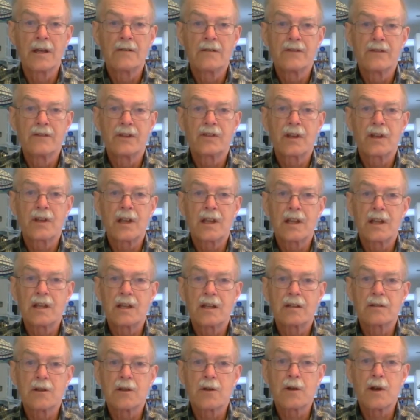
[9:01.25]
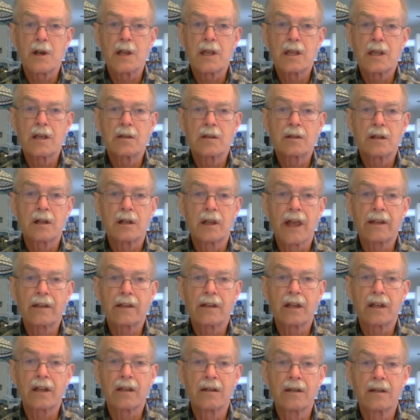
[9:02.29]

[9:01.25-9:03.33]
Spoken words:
visiting and learning and collecting